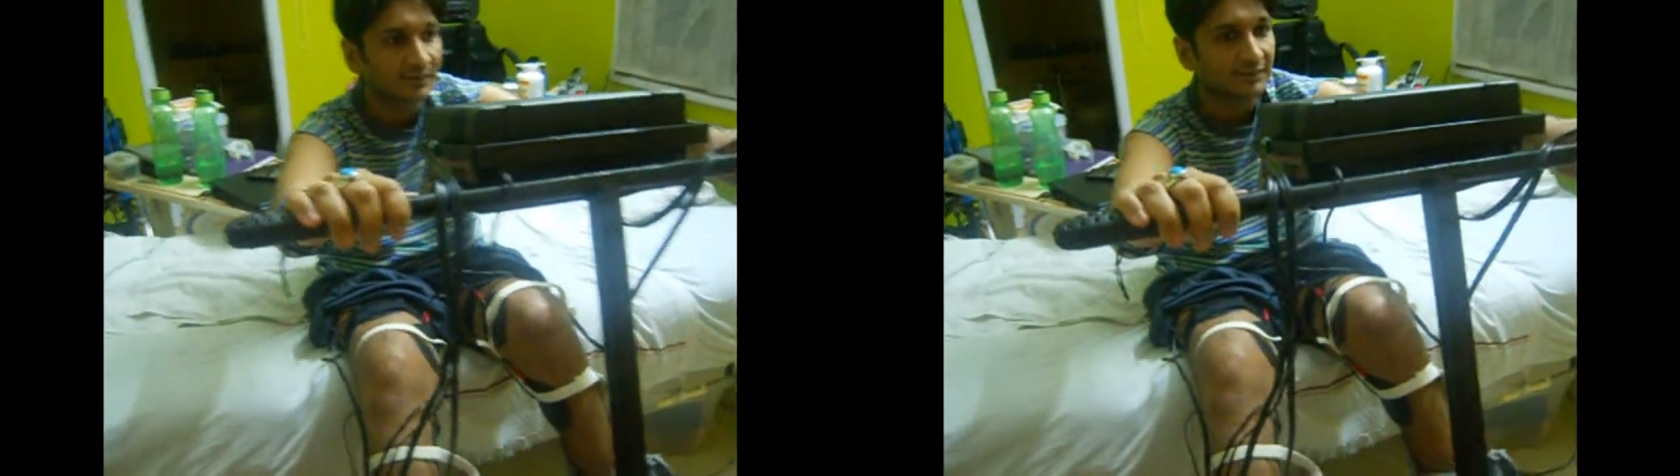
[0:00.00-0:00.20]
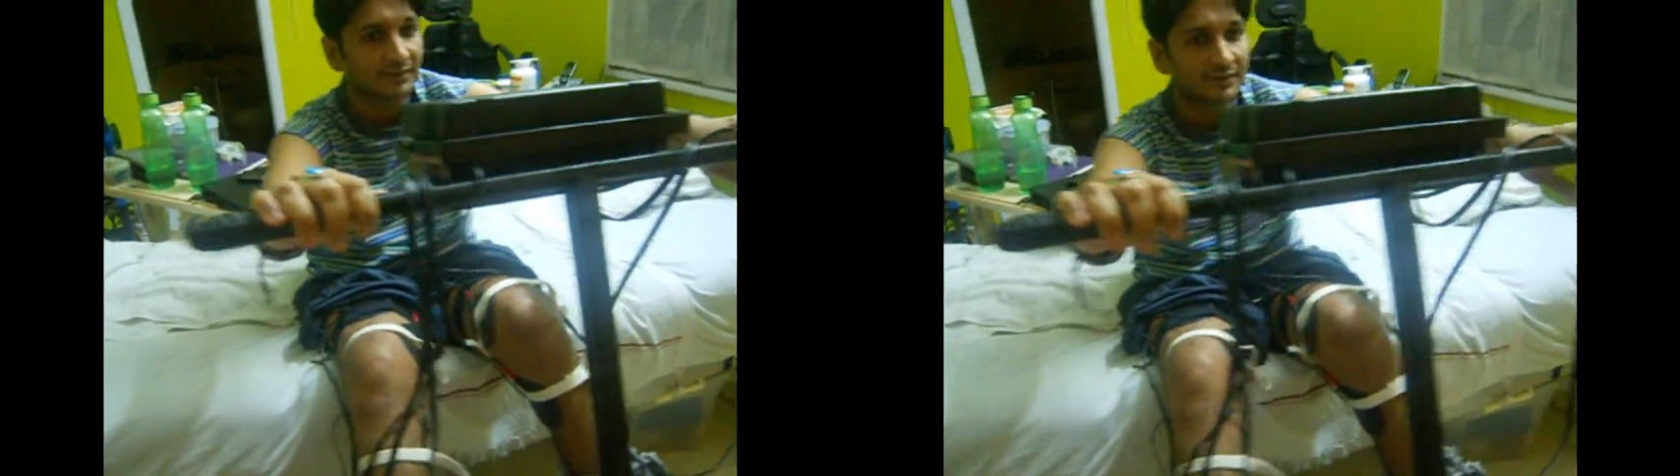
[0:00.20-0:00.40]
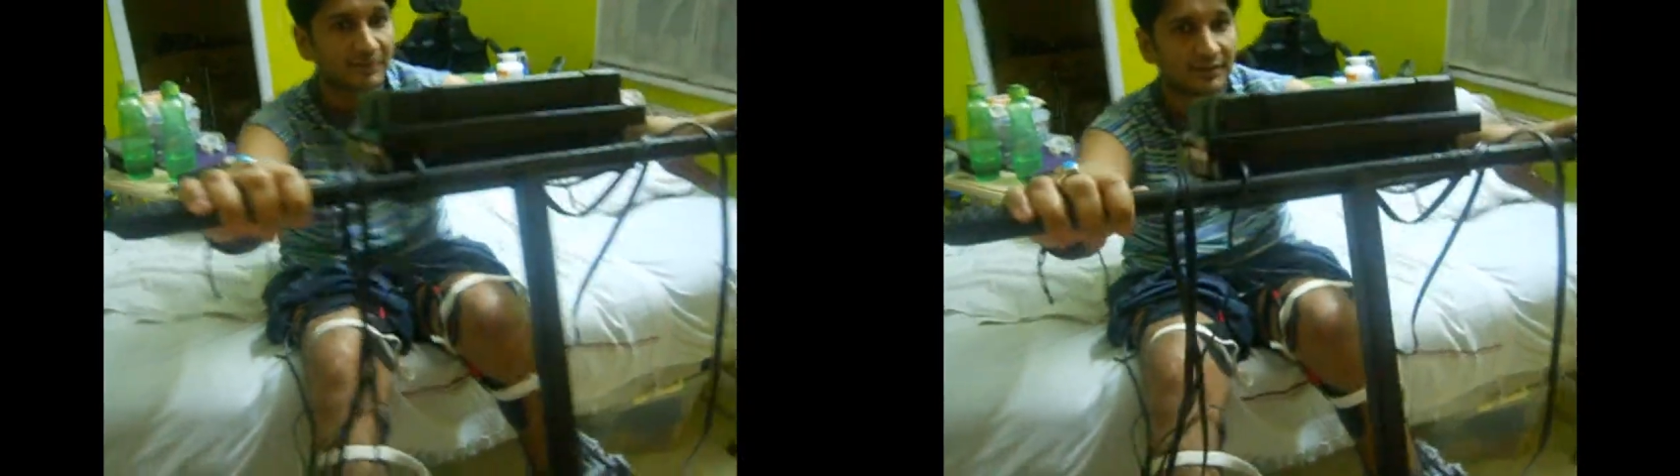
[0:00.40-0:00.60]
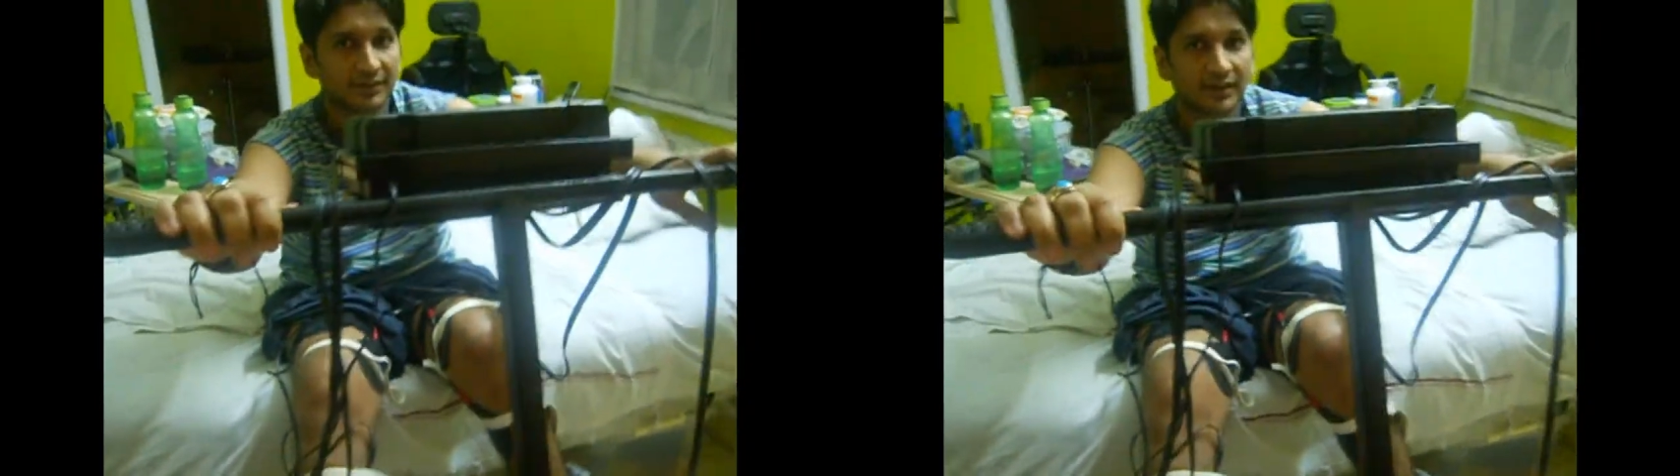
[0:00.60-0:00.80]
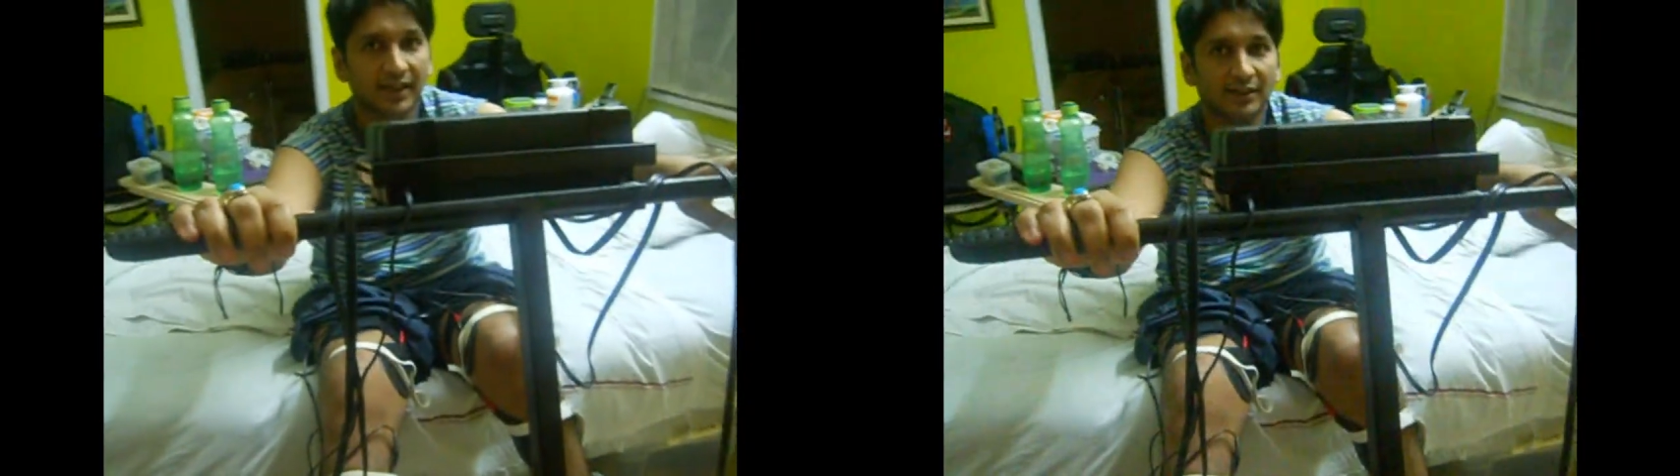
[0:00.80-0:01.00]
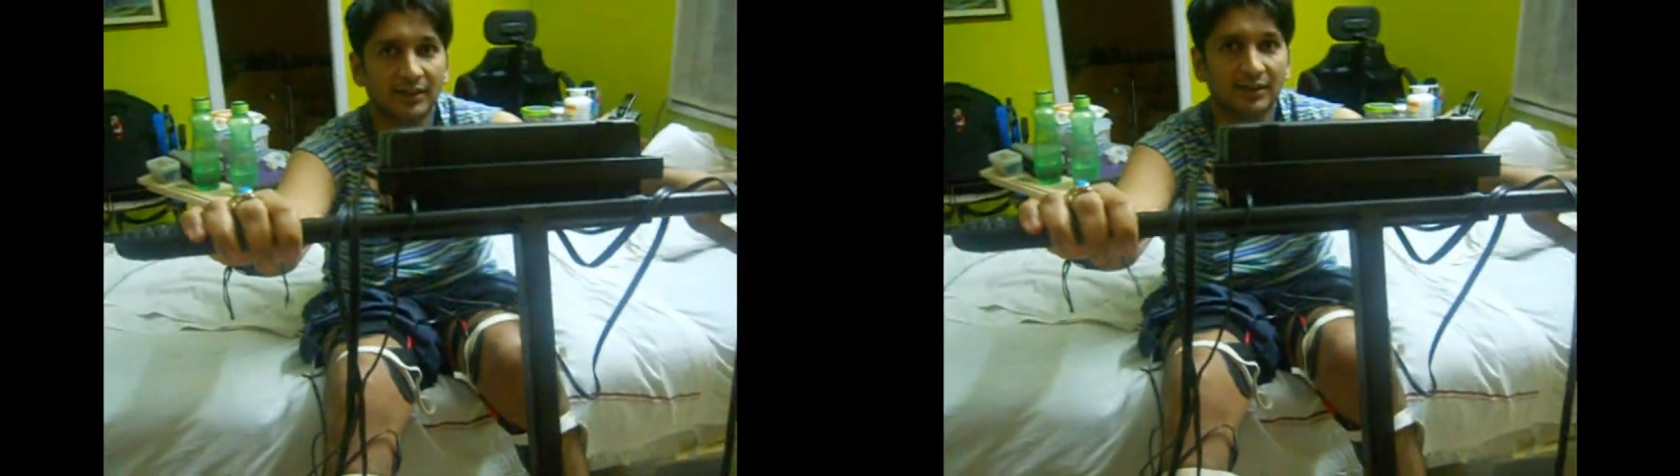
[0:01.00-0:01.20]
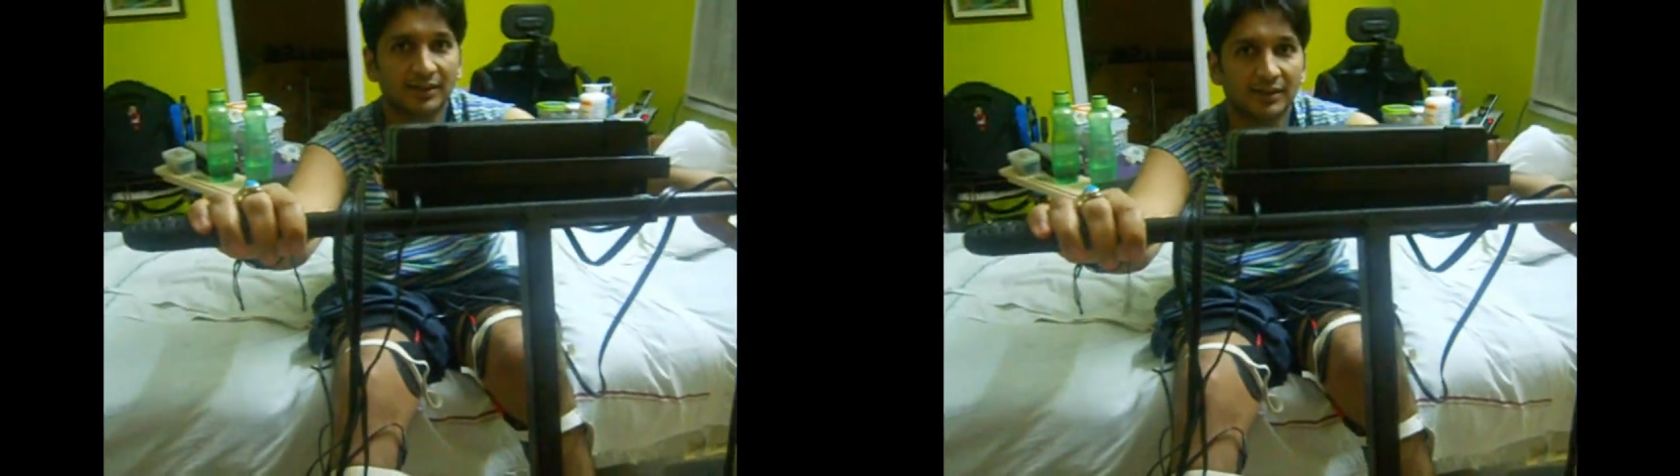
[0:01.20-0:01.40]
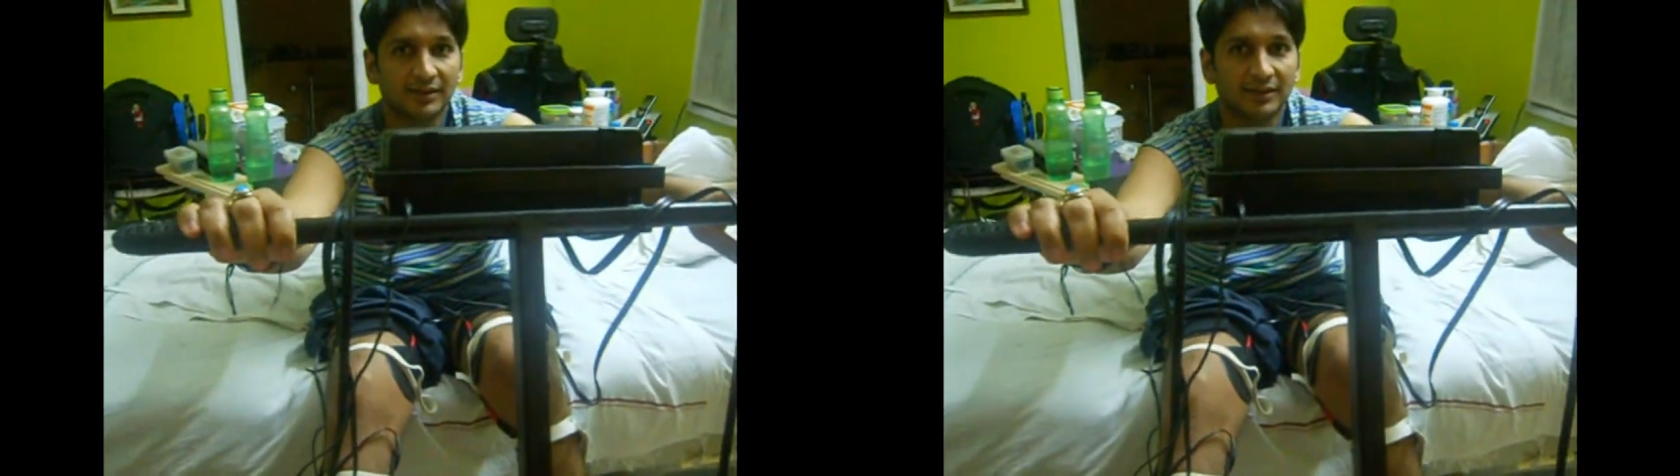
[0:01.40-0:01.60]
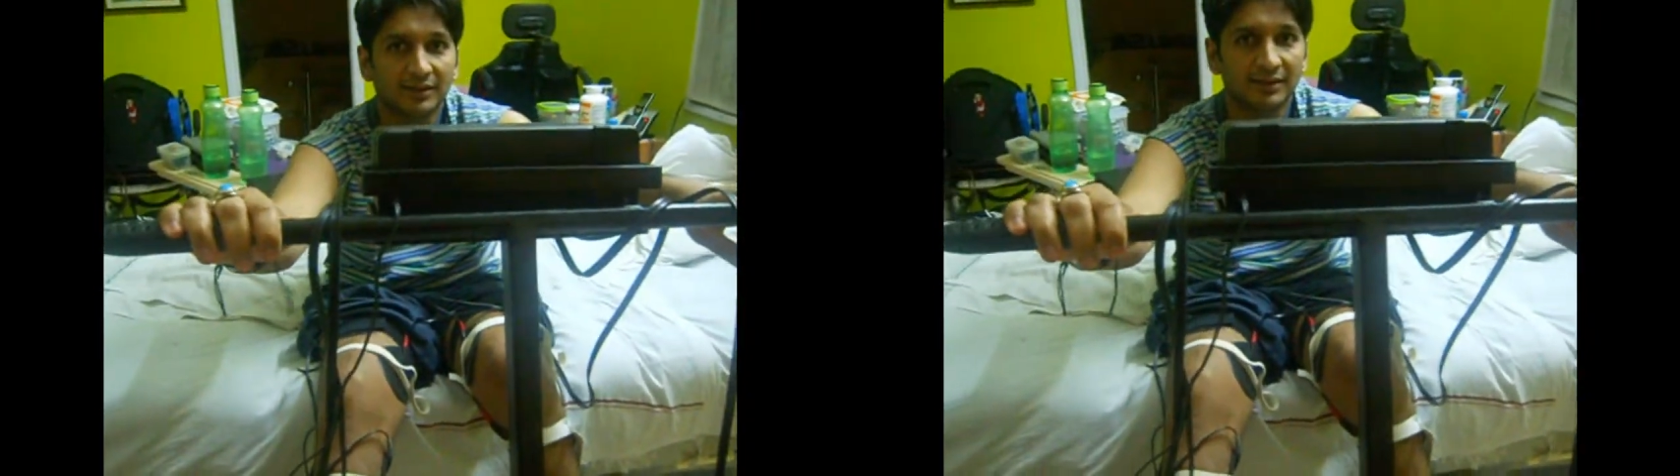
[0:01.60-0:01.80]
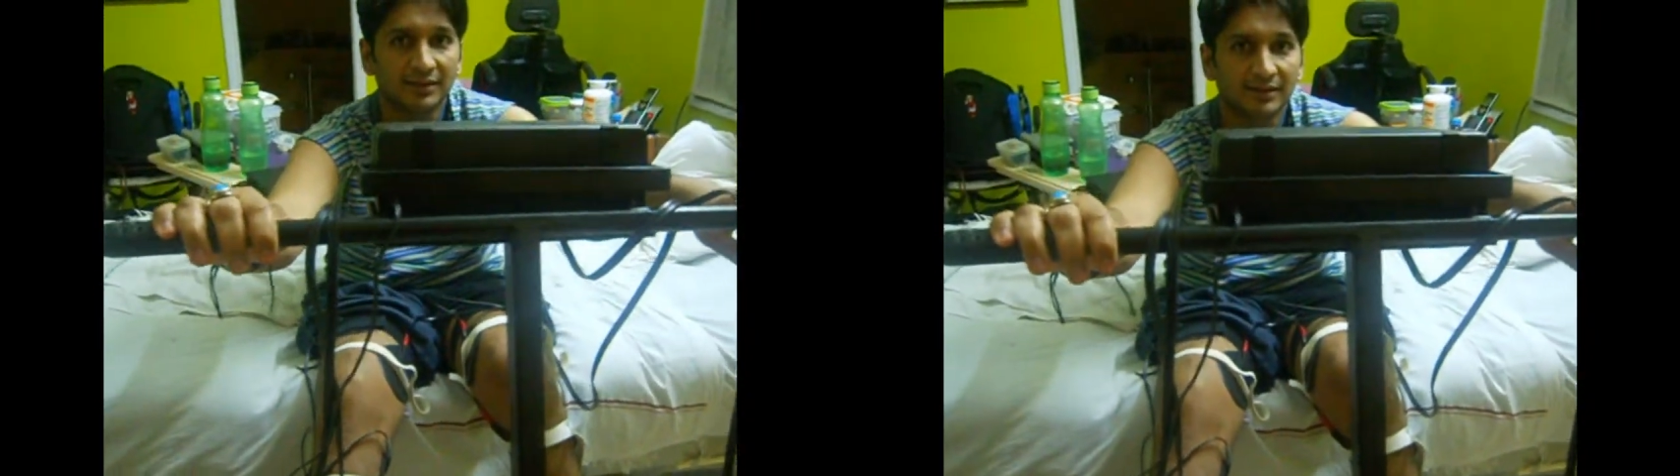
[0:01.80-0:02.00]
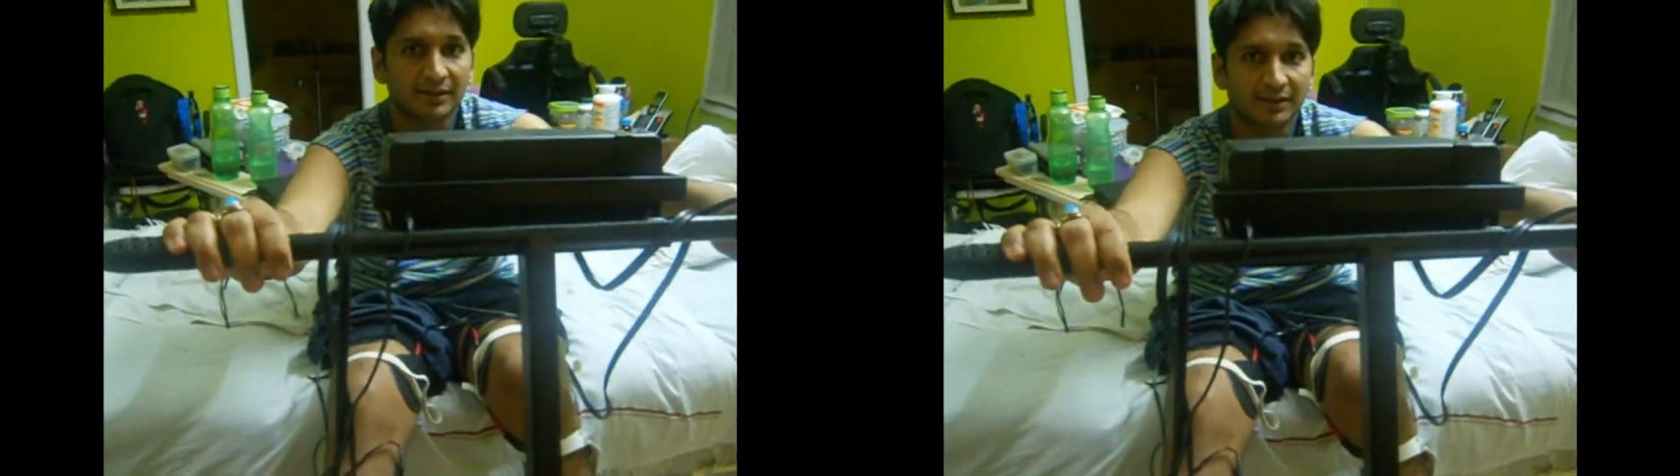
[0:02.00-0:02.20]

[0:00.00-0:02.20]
and the advantages of FES bikes